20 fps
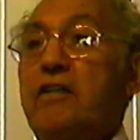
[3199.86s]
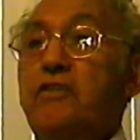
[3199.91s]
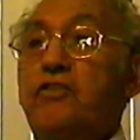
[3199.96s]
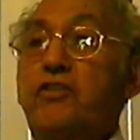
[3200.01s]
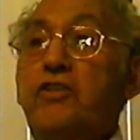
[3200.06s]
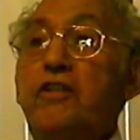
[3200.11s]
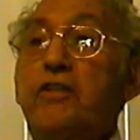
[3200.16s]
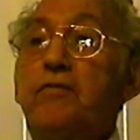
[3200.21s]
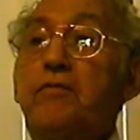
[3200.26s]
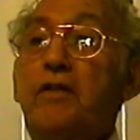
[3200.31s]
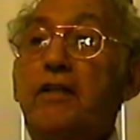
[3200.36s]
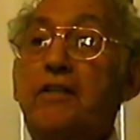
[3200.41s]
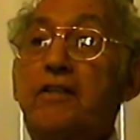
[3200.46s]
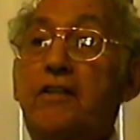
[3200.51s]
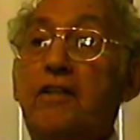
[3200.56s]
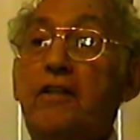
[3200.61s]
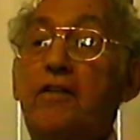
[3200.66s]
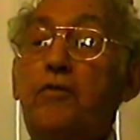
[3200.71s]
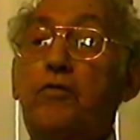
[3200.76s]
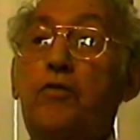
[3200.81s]
see, but
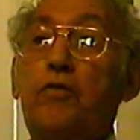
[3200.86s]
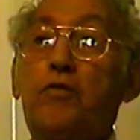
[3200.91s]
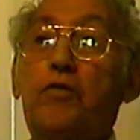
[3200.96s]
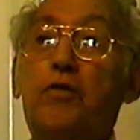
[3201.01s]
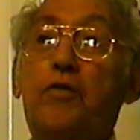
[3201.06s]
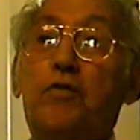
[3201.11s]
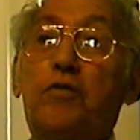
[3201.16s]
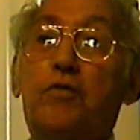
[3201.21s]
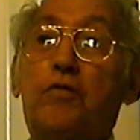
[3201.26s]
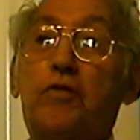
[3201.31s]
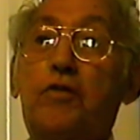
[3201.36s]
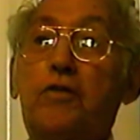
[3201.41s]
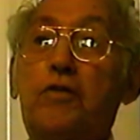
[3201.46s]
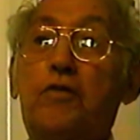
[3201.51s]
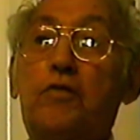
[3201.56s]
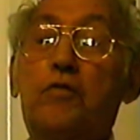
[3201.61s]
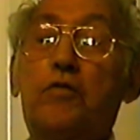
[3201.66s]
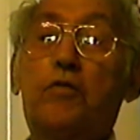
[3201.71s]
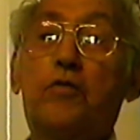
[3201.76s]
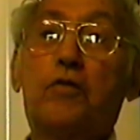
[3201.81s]
we
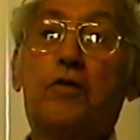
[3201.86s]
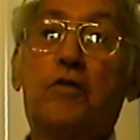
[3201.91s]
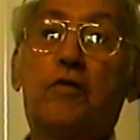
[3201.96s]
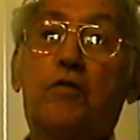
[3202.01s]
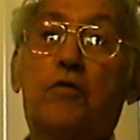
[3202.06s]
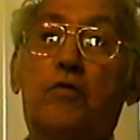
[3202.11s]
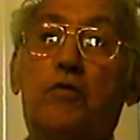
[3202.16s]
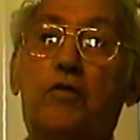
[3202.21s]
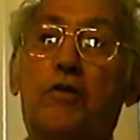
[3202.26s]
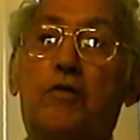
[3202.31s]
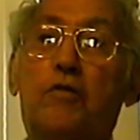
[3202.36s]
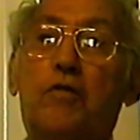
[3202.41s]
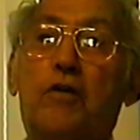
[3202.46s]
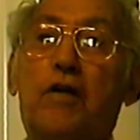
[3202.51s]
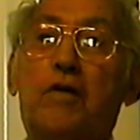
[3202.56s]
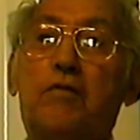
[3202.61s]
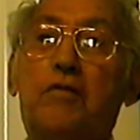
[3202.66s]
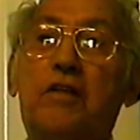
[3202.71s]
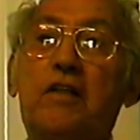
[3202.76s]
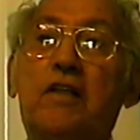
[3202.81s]

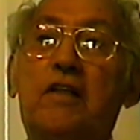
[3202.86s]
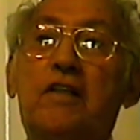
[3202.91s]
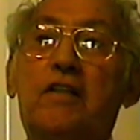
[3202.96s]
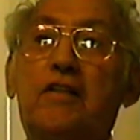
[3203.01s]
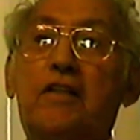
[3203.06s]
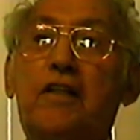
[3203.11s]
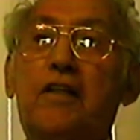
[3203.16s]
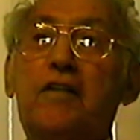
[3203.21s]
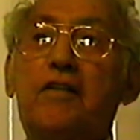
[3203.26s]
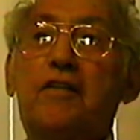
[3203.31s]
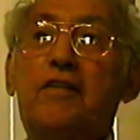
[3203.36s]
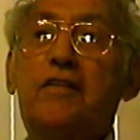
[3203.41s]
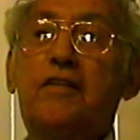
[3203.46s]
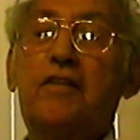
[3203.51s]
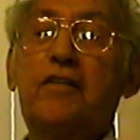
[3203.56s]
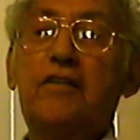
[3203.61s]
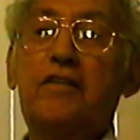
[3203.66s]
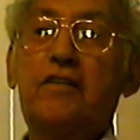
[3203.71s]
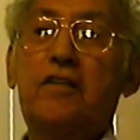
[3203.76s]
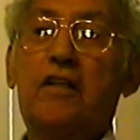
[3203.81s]
have,
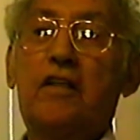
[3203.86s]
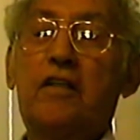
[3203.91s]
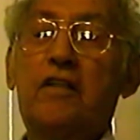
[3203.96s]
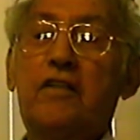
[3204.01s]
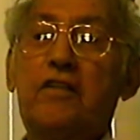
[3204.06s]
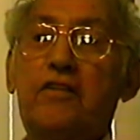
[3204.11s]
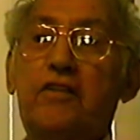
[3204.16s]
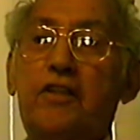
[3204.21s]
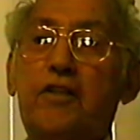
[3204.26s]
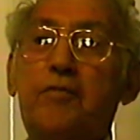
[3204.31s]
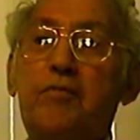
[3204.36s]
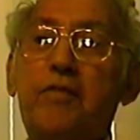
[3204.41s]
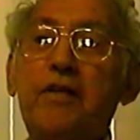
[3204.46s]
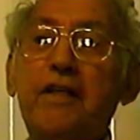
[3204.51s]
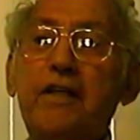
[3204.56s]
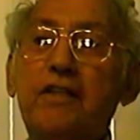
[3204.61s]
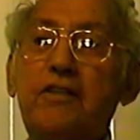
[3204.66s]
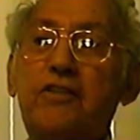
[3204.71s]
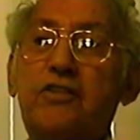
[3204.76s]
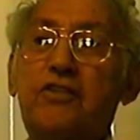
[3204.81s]
the
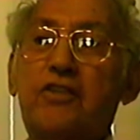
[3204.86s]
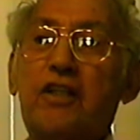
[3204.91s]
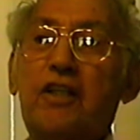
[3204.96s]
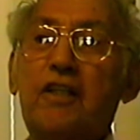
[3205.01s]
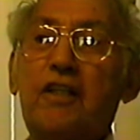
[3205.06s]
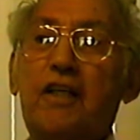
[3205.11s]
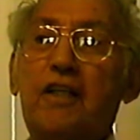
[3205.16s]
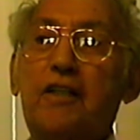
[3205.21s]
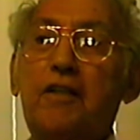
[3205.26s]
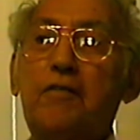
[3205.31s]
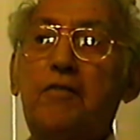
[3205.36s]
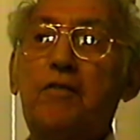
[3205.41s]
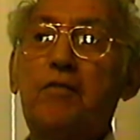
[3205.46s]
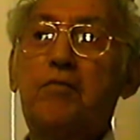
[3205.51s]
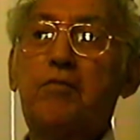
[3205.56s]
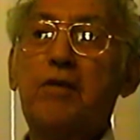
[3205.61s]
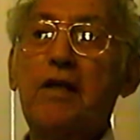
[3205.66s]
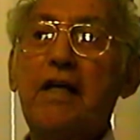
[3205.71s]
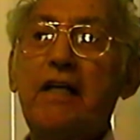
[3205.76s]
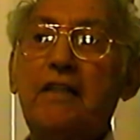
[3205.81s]
beets, they're not even
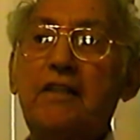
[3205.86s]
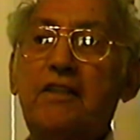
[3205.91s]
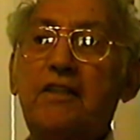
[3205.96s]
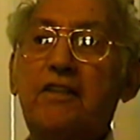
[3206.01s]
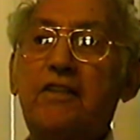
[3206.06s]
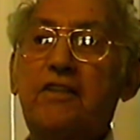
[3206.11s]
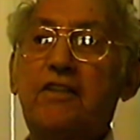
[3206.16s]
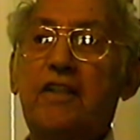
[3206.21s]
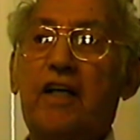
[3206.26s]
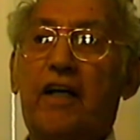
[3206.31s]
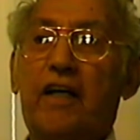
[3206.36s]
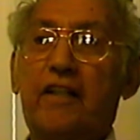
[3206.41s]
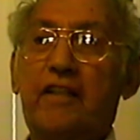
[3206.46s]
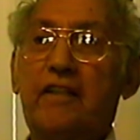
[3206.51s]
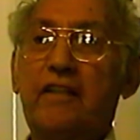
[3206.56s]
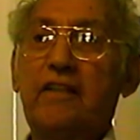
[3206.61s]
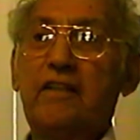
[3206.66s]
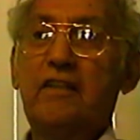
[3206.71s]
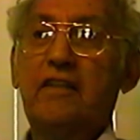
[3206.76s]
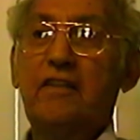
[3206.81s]
planted yet.
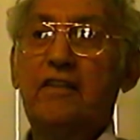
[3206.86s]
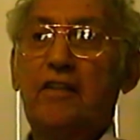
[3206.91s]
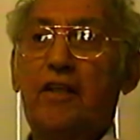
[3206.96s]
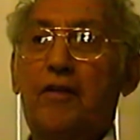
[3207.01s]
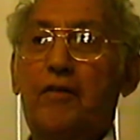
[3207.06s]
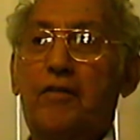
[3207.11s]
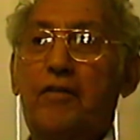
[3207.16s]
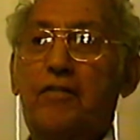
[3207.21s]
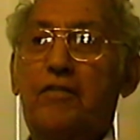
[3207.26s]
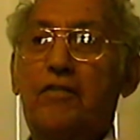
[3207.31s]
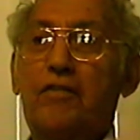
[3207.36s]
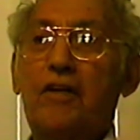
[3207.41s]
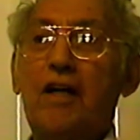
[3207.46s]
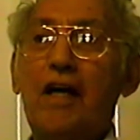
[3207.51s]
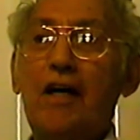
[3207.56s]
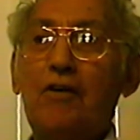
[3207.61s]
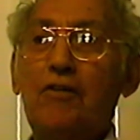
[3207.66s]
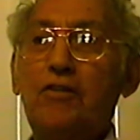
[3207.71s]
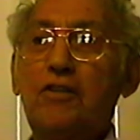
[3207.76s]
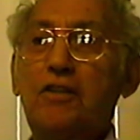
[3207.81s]
The
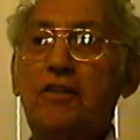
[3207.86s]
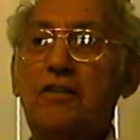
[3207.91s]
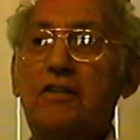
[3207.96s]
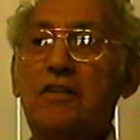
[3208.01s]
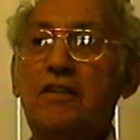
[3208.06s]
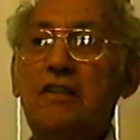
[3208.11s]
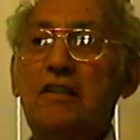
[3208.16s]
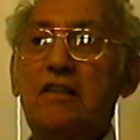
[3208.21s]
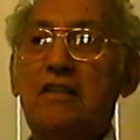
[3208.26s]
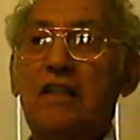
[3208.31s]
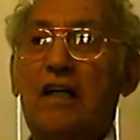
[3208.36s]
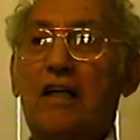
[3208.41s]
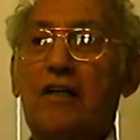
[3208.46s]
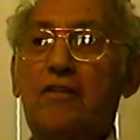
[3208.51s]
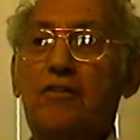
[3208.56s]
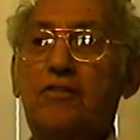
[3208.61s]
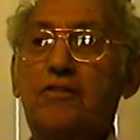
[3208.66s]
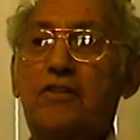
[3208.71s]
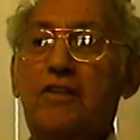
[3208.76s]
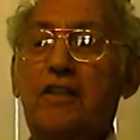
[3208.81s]
ground, I
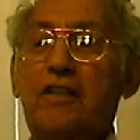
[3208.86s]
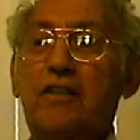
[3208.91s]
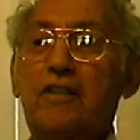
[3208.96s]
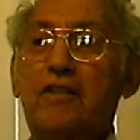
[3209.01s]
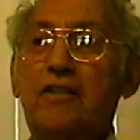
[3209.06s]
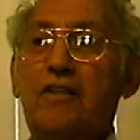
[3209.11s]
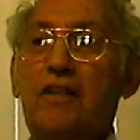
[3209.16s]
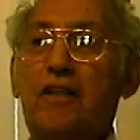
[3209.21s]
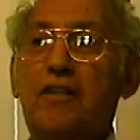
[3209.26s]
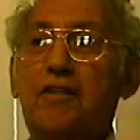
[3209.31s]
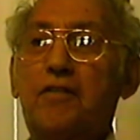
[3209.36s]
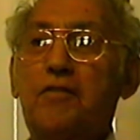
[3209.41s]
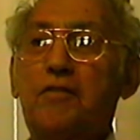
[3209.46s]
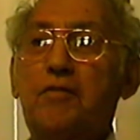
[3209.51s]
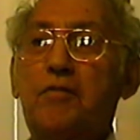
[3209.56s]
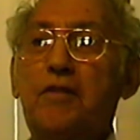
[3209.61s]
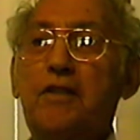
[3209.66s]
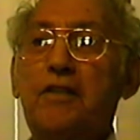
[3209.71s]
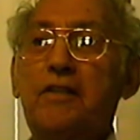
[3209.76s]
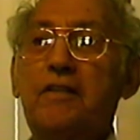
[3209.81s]
don't think they're not even
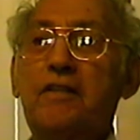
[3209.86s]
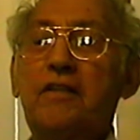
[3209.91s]
been,